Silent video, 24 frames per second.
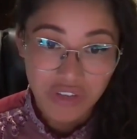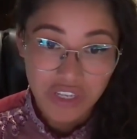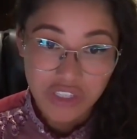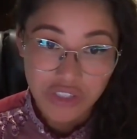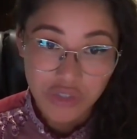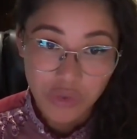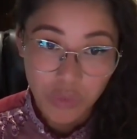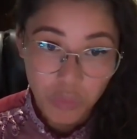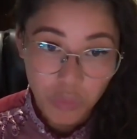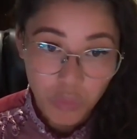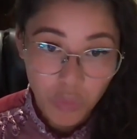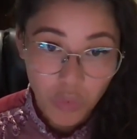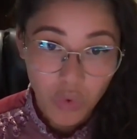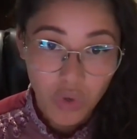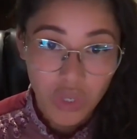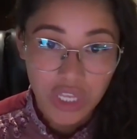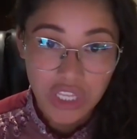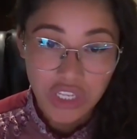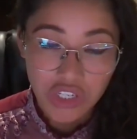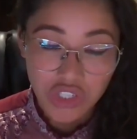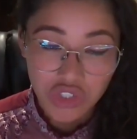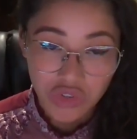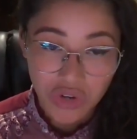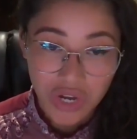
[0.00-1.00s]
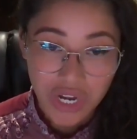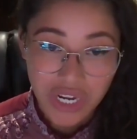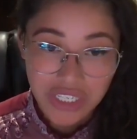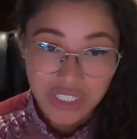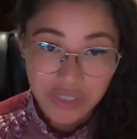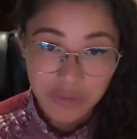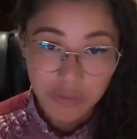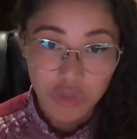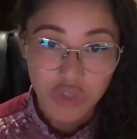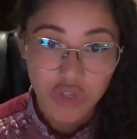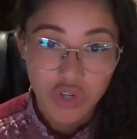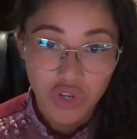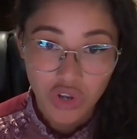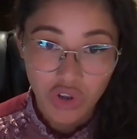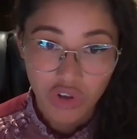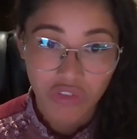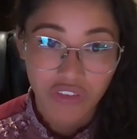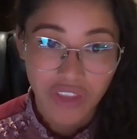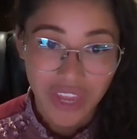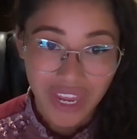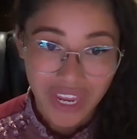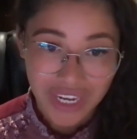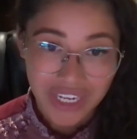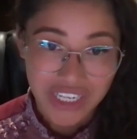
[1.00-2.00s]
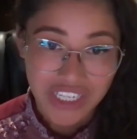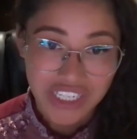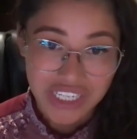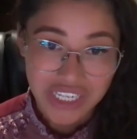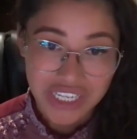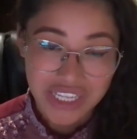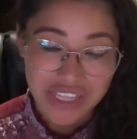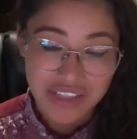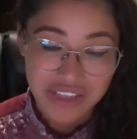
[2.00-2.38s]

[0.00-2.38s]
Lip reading: is a walking transmuter of energy.